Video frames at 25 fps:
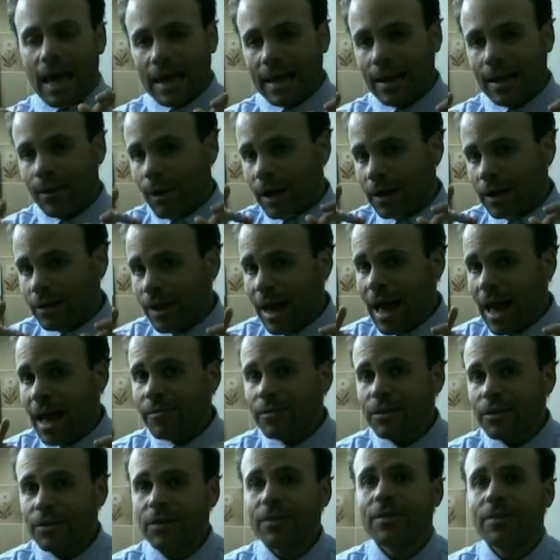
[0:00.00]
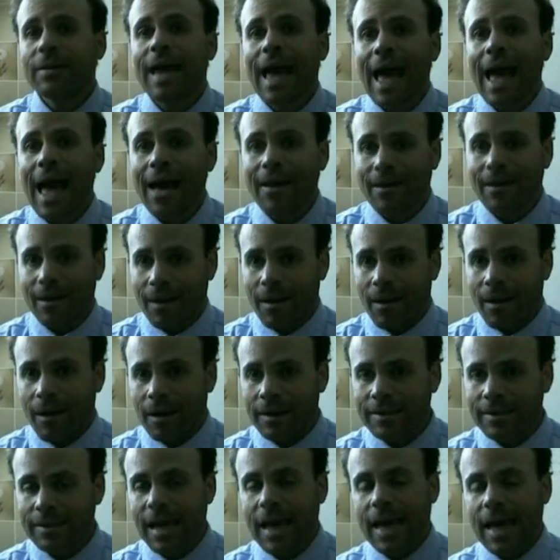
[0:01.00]
Now what you have to do now,
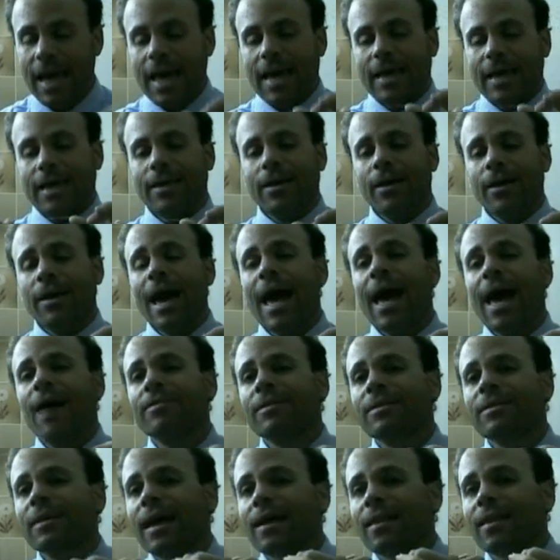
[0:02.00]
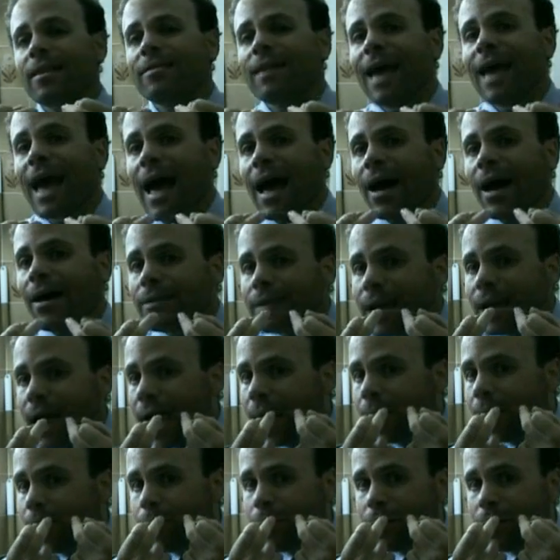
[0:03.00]
guys, you're going to have to take this out
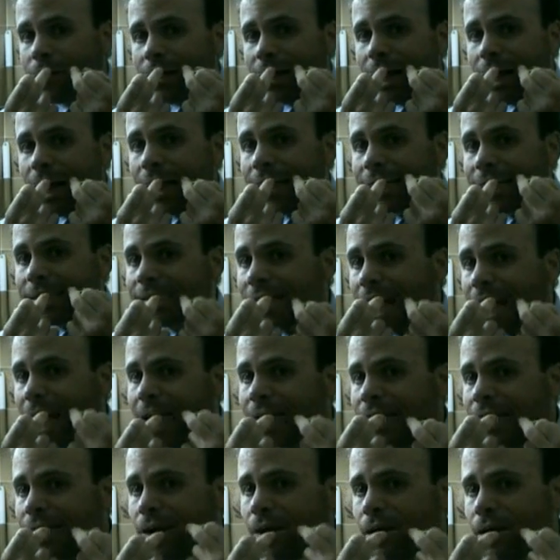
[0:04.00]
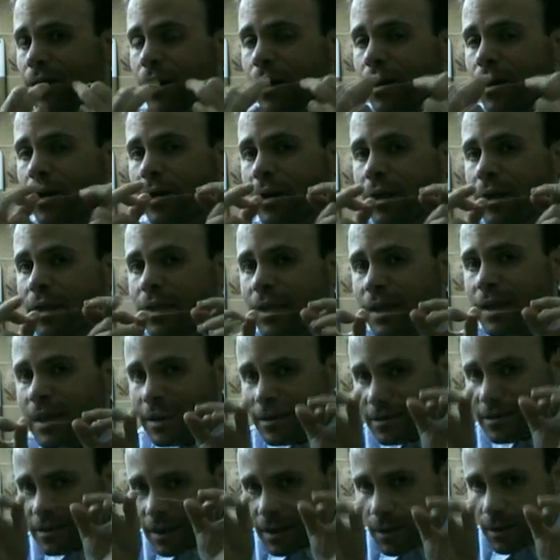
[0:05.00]
and put it inside your
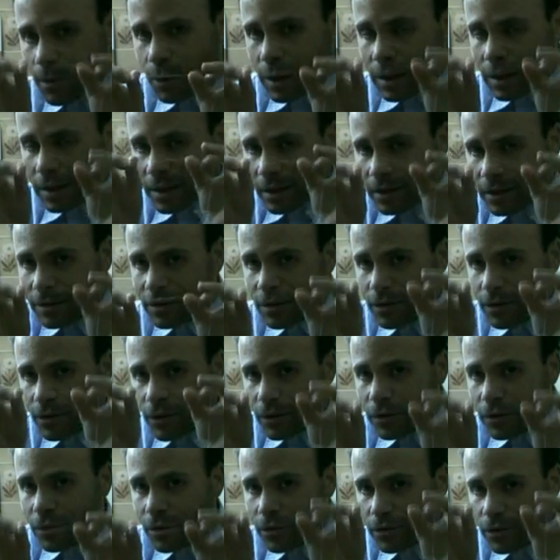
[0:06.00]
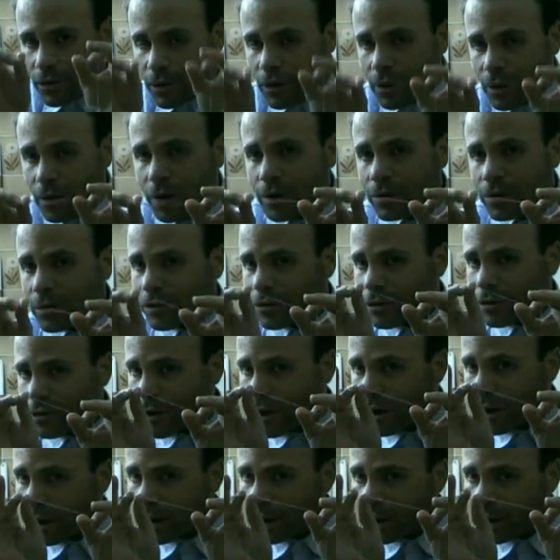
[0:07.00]
teeth when there's
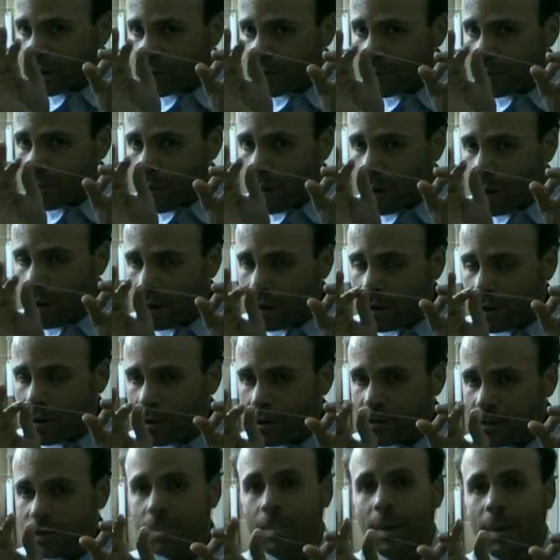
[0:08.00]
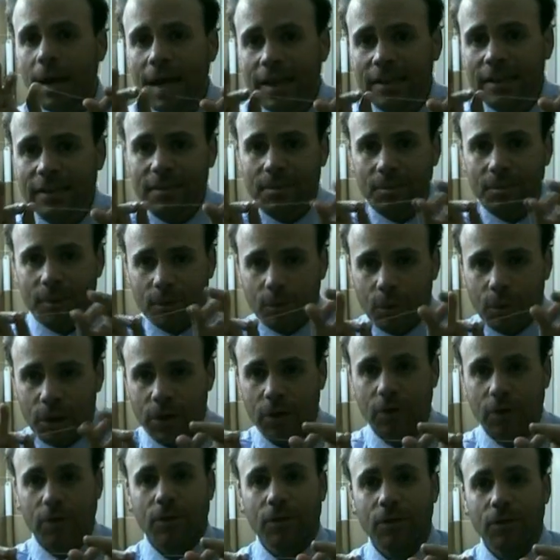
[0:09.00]
a small space between
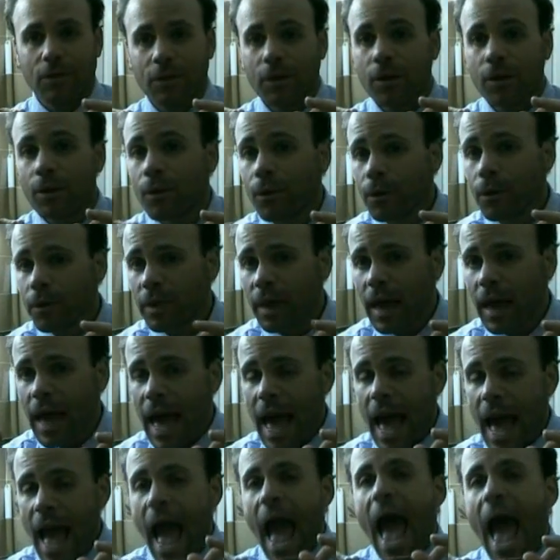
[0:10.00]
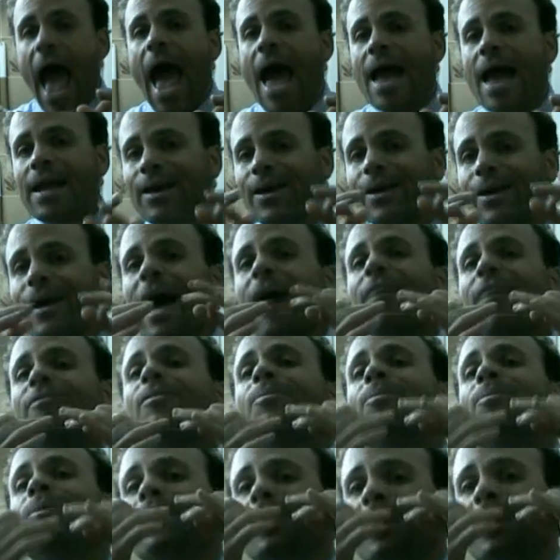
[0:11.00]
your tooth, and you're going to have
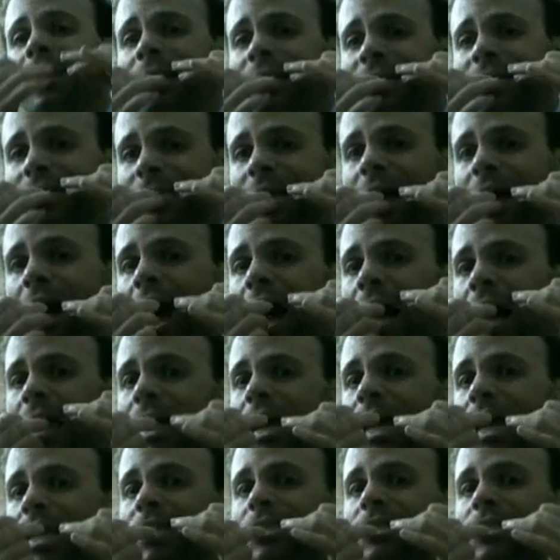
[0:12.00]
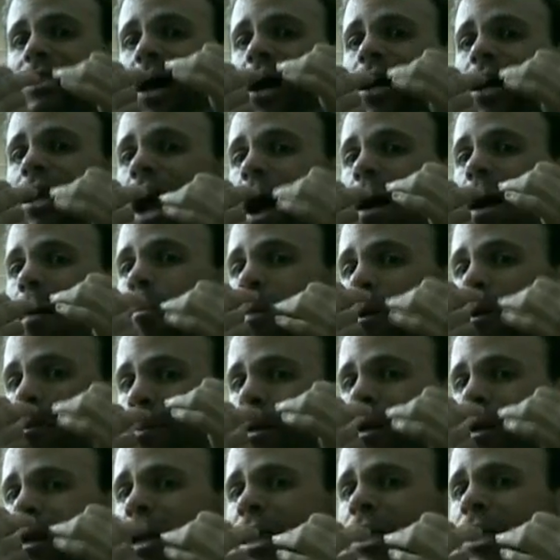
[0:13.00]
to put it inside and start
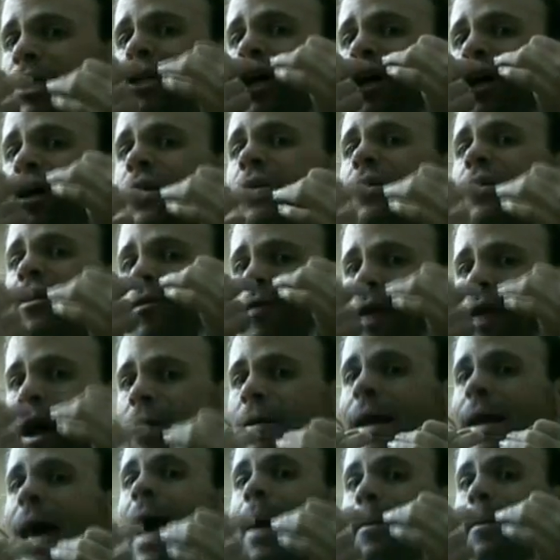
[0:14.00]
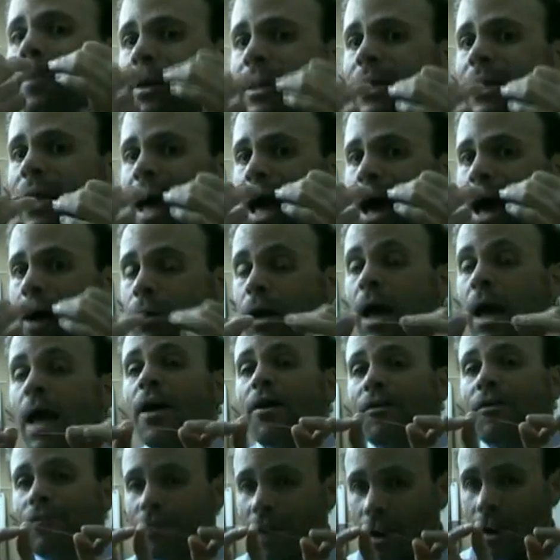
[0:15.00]
mumbling and juggling around up and
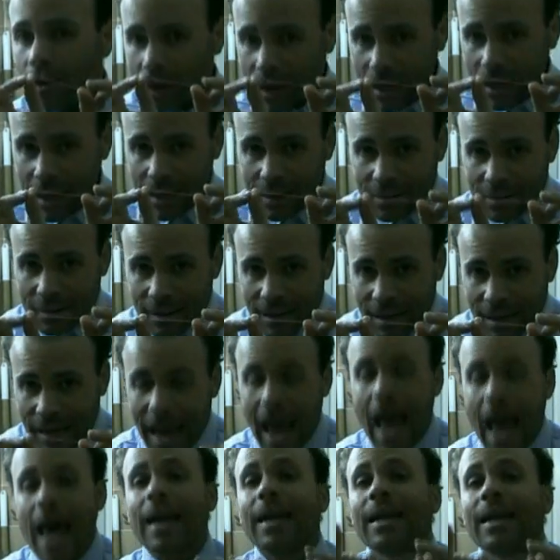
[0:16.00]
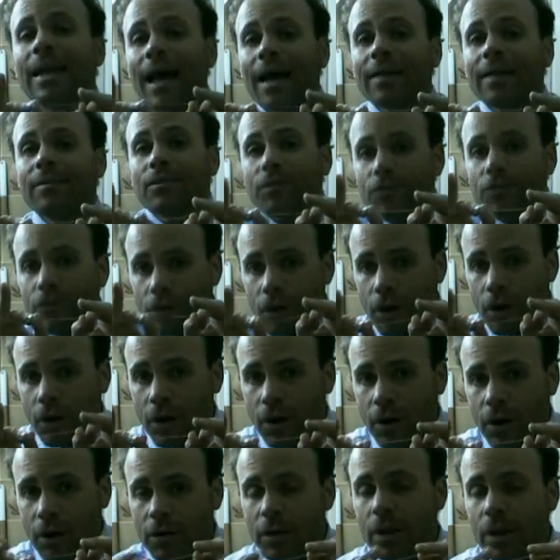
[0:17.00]
down. Very easy, not to
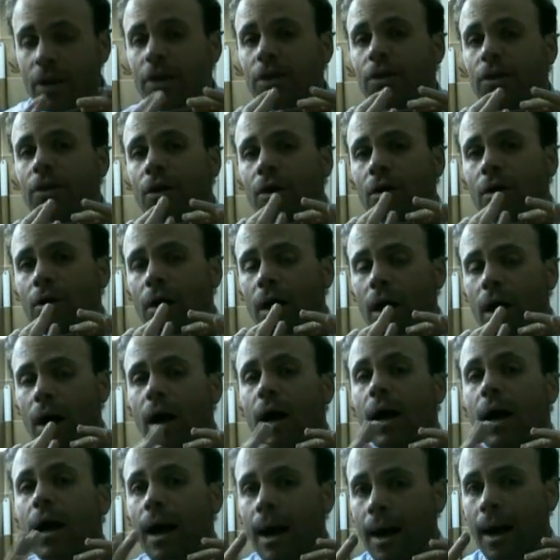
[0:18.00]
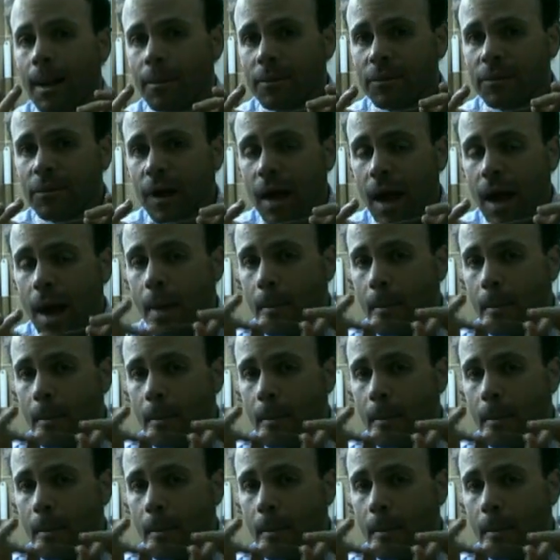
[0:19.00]
hurt your gums,